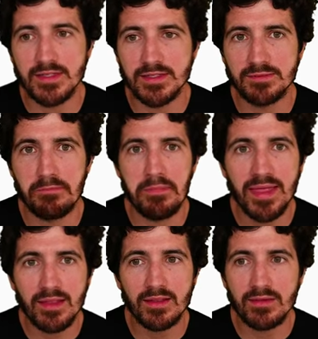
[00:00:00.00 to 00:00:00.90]
is
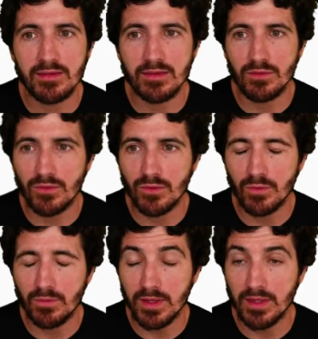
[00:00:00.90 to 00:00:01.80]
meant
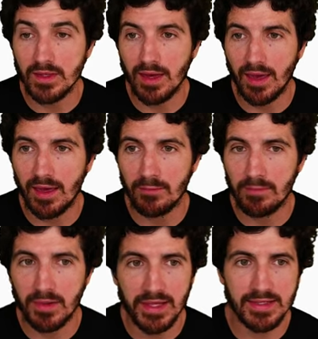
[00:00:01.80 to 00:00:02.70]
to be a
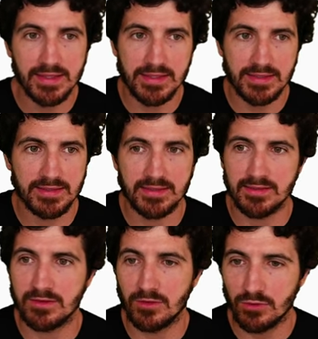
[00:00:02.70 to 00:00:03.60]
plain text
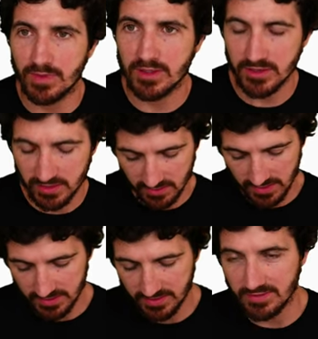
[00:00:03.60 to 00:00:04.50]
Node Parser,
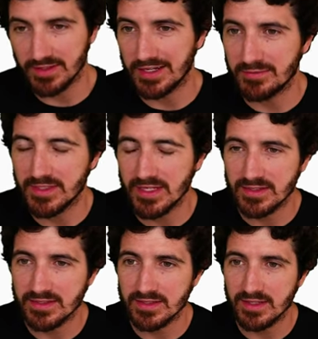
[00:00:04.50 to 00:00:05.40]
as the name
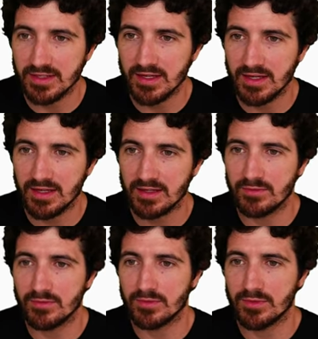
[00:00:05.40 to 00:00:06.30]
says. And I
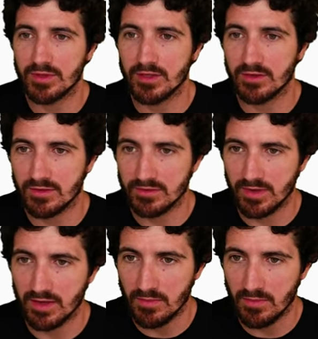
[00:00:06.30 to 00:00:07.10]
can put here a